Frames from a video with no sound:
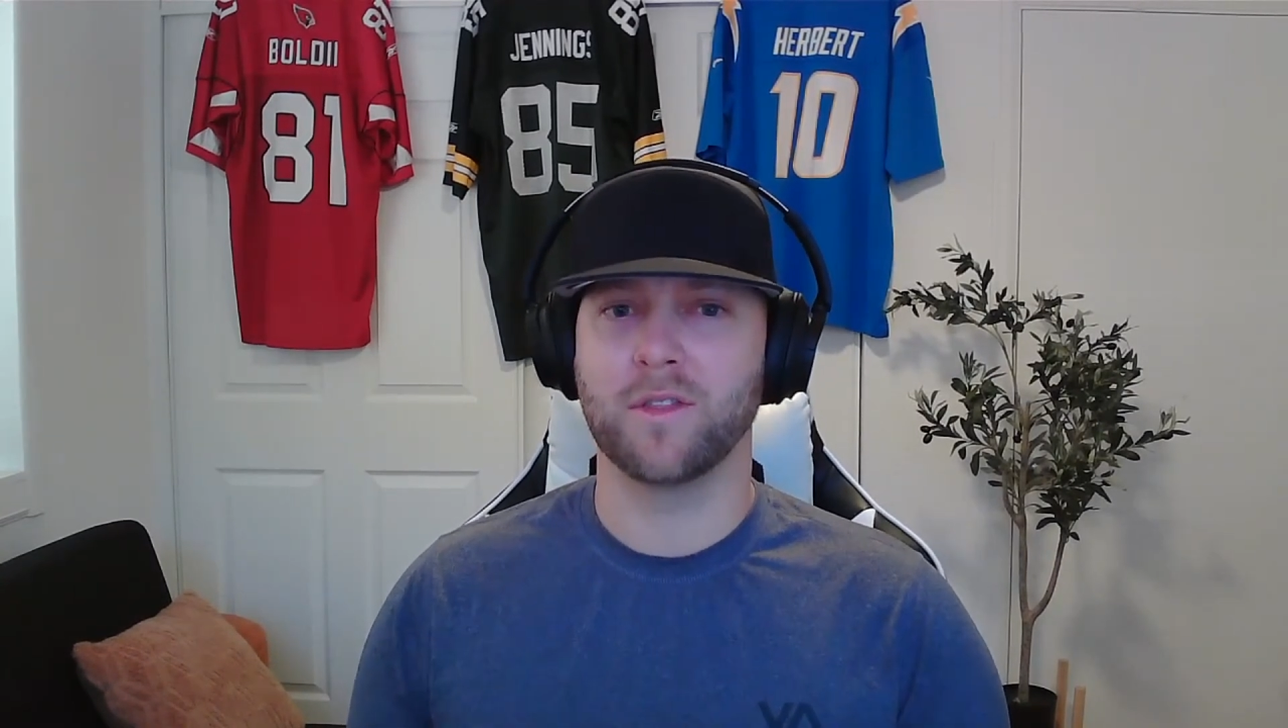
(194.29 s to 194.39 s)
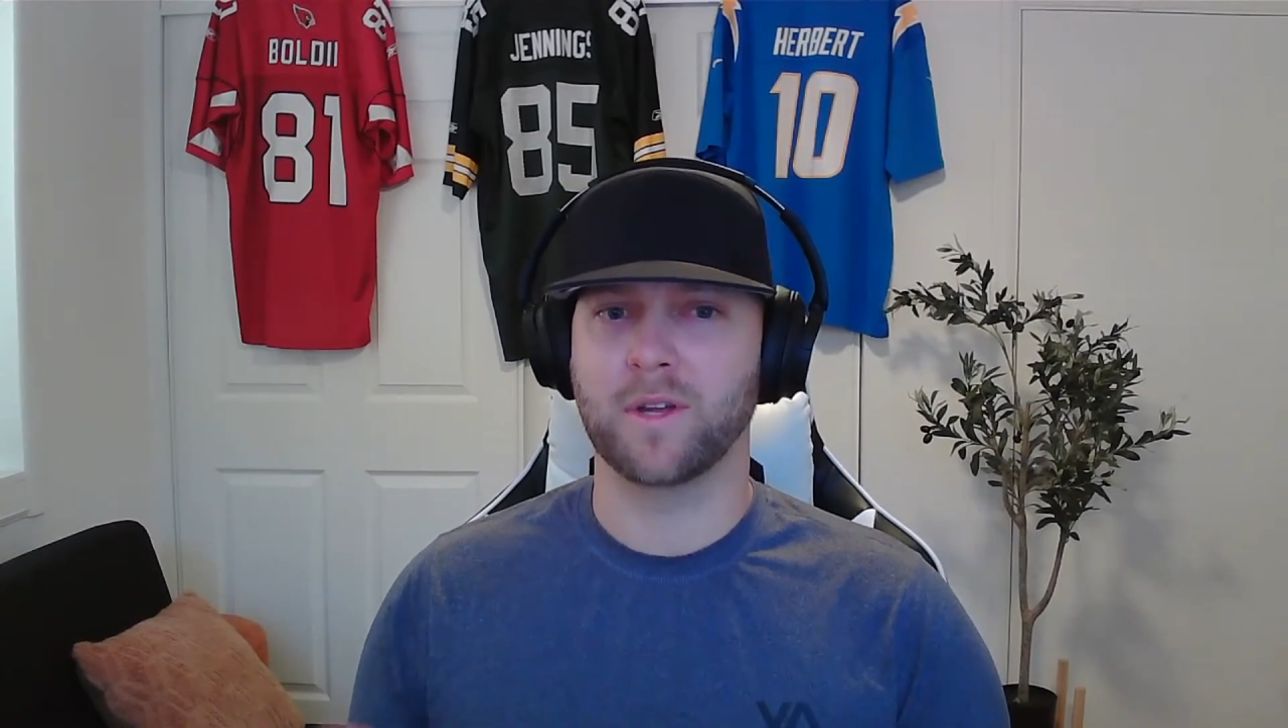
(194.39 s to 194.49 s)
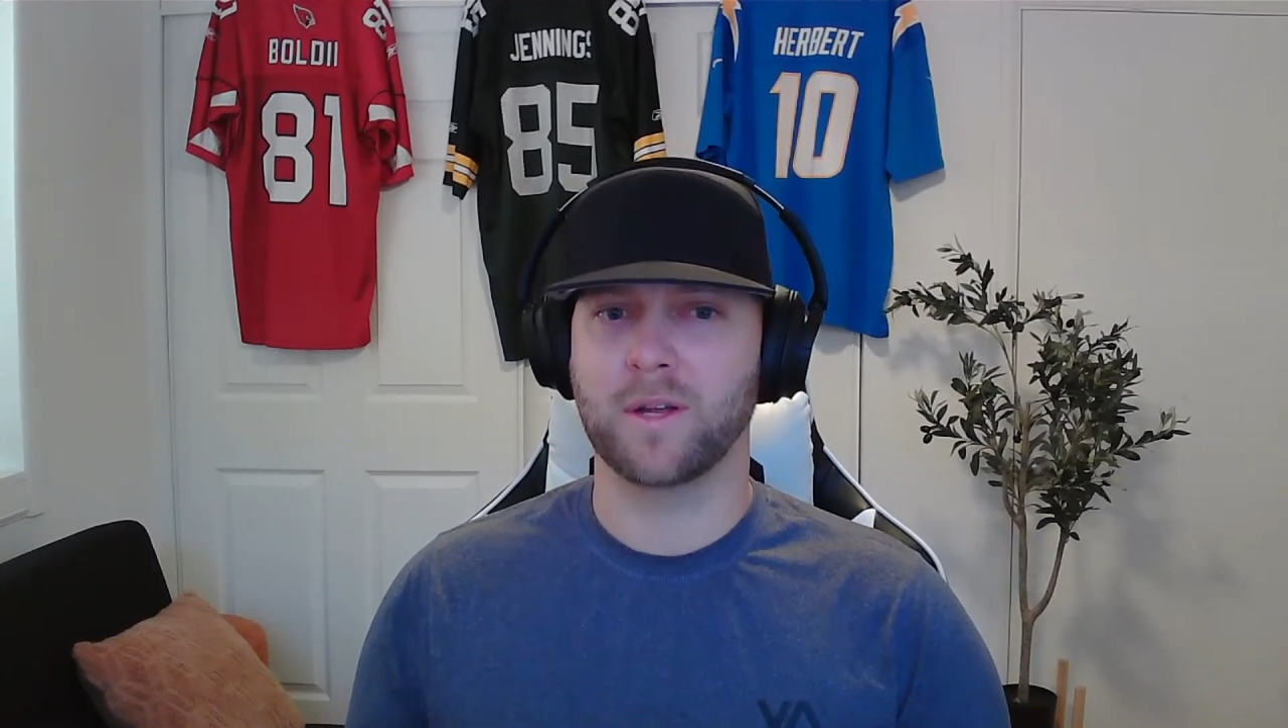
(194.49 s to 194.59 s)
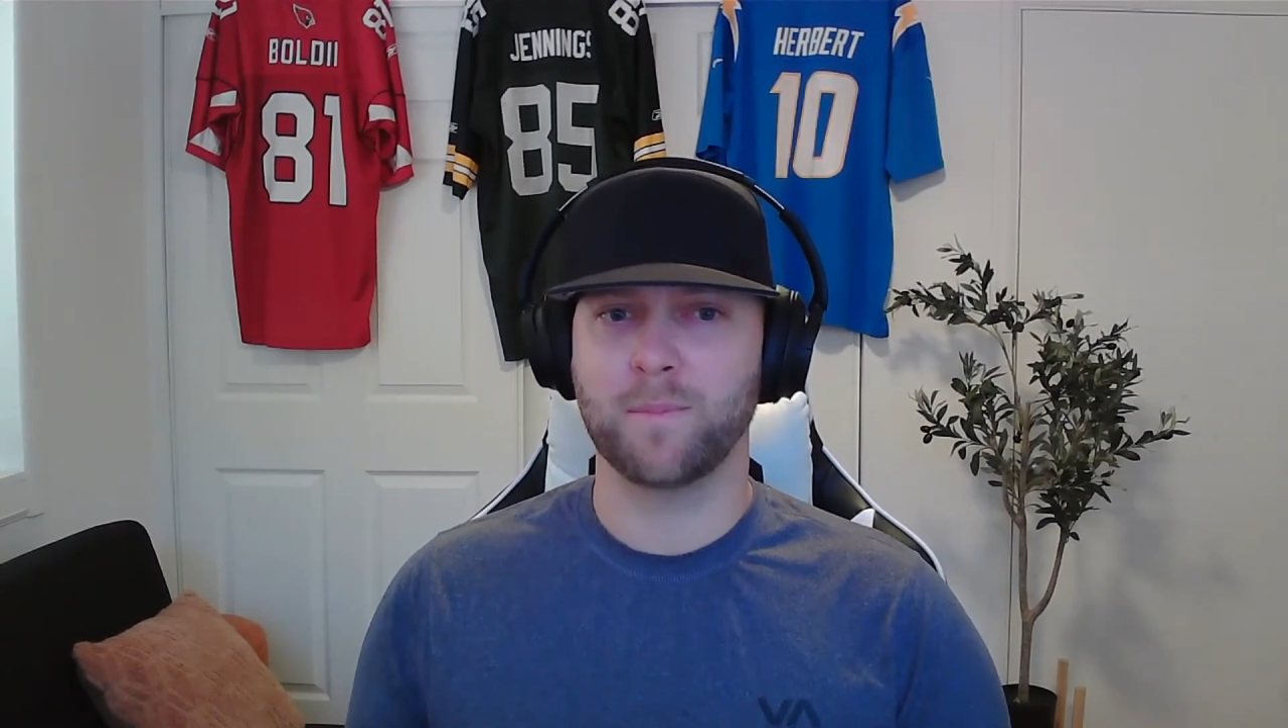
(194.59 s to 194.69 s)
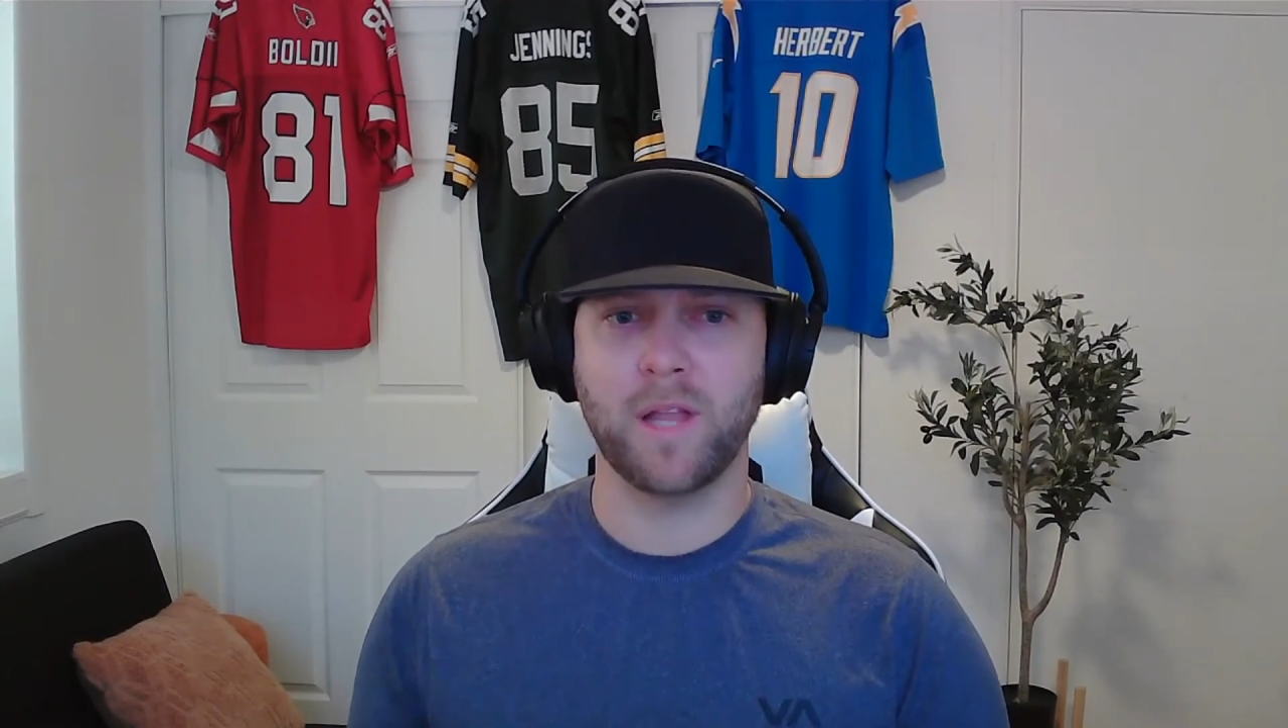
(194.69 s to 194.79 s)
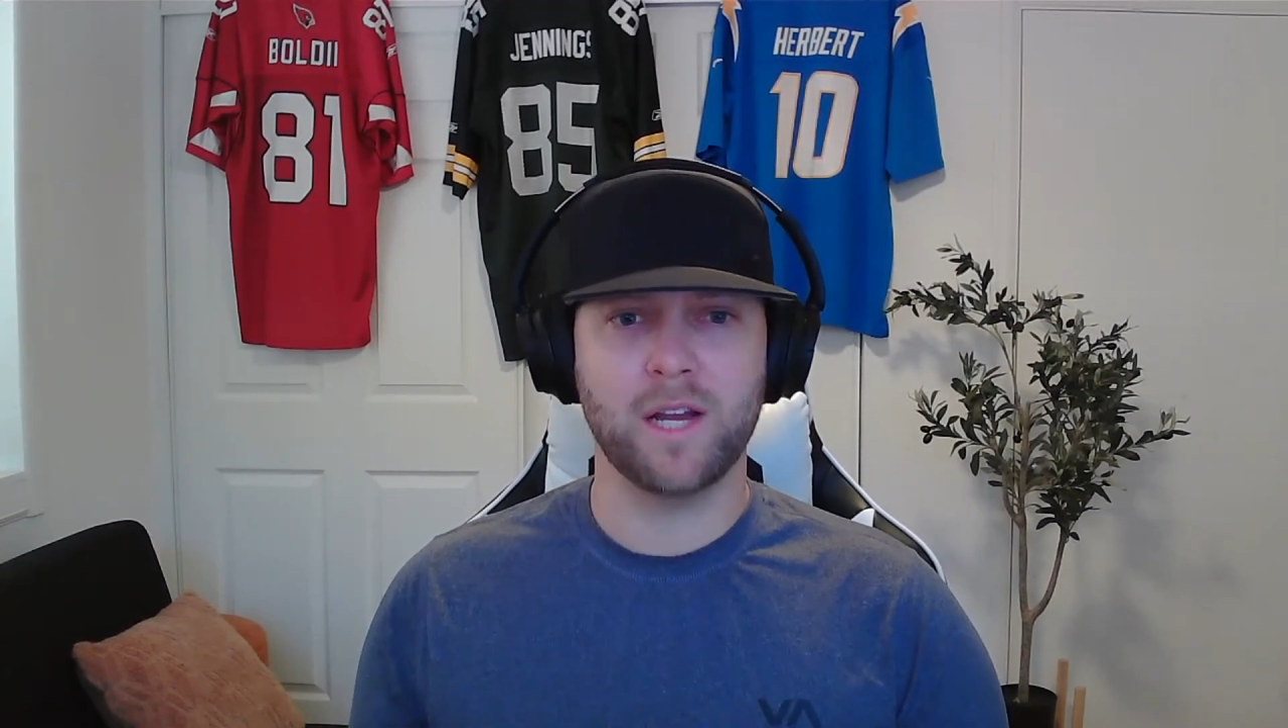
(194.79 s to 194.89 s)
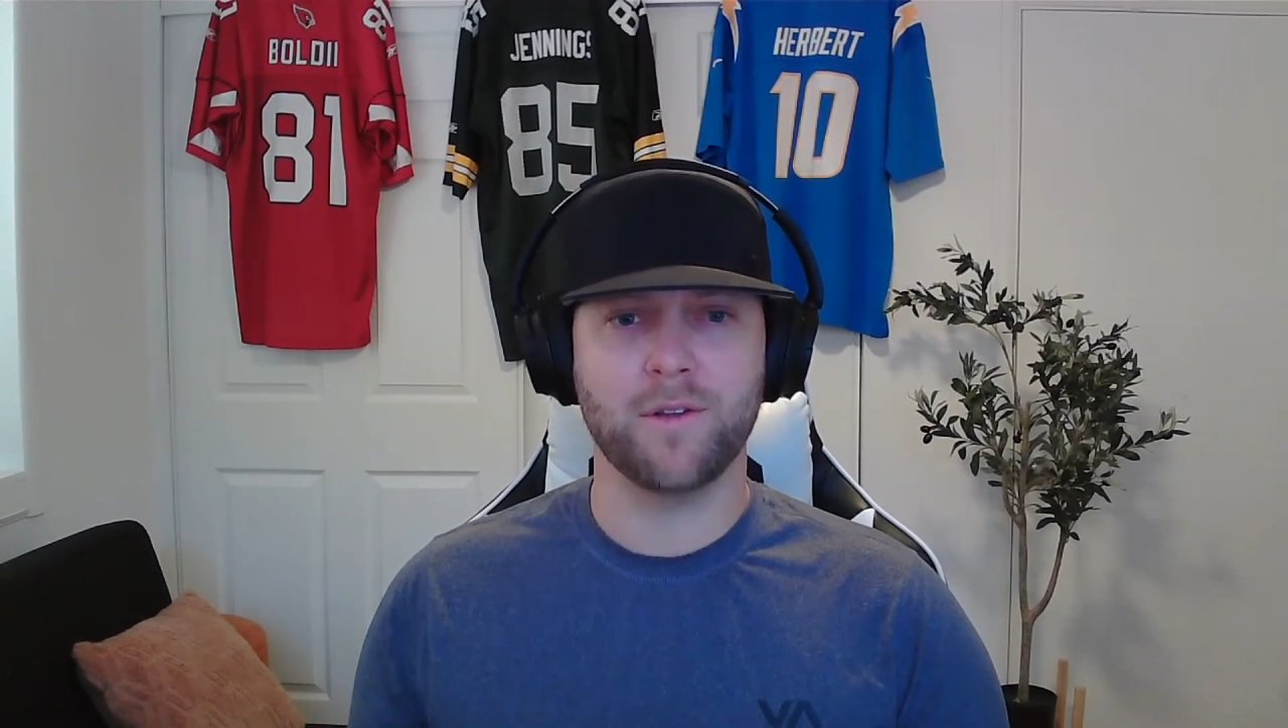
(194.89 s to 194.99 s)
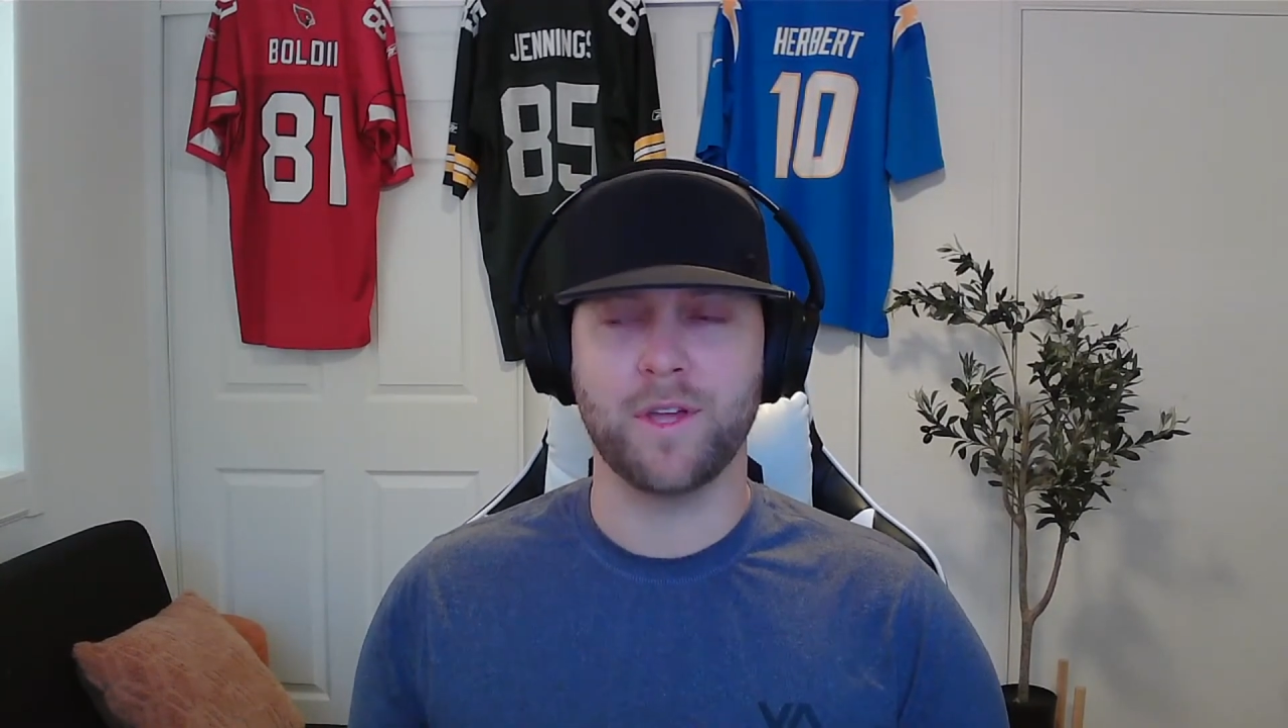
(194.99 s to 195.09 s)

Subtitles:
The player